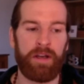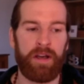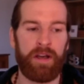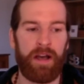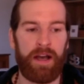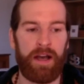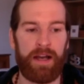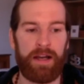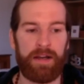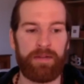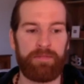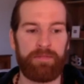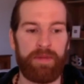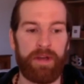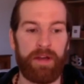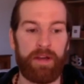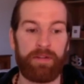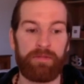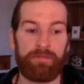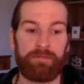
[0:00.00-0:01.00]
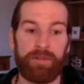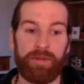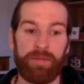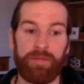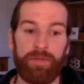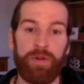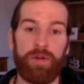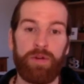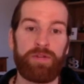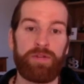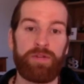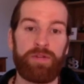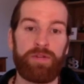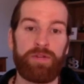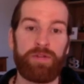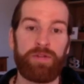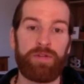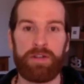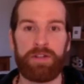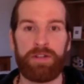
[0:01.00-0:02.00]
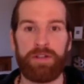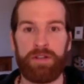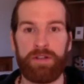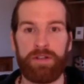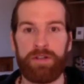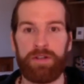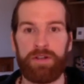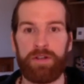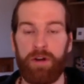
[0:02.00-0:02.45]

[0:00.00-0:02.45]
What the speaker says: It removes toxins,